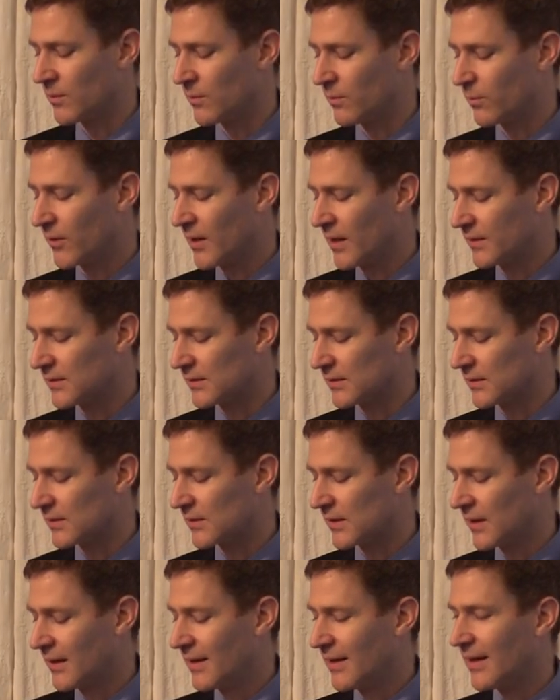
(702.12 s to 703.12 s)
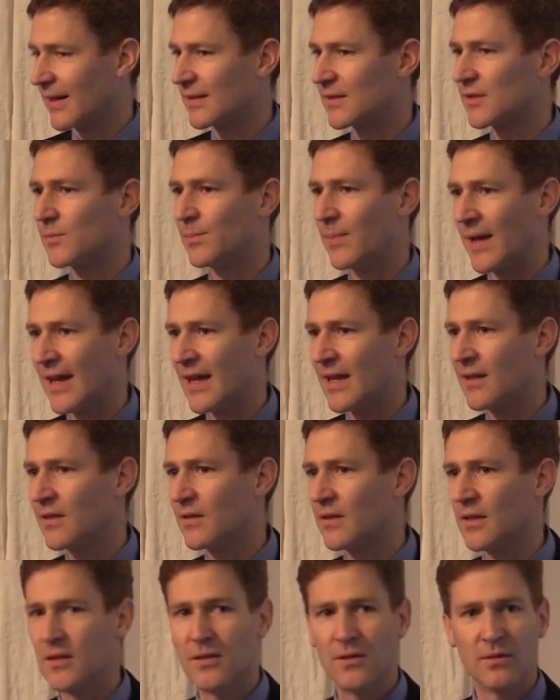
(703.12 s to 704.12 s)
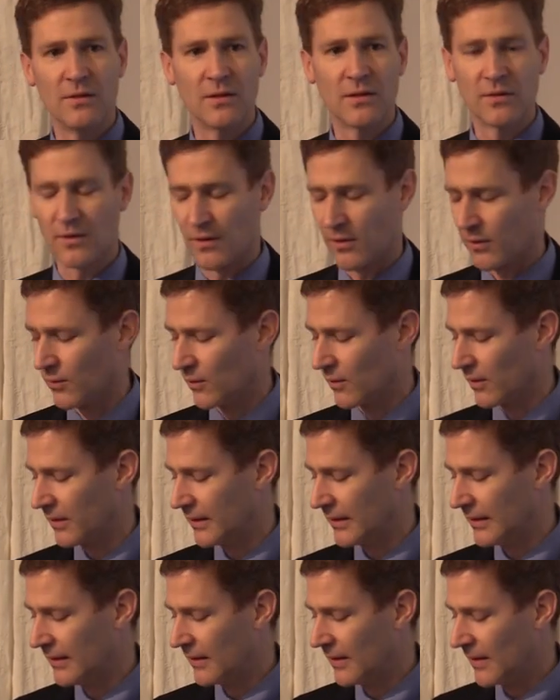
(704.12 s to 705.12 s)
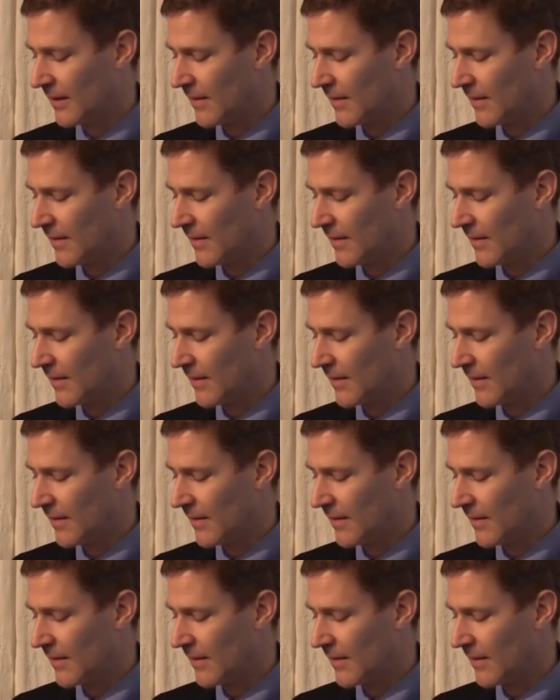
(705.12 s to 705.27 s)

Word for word: in Brussels expanded the Union's authority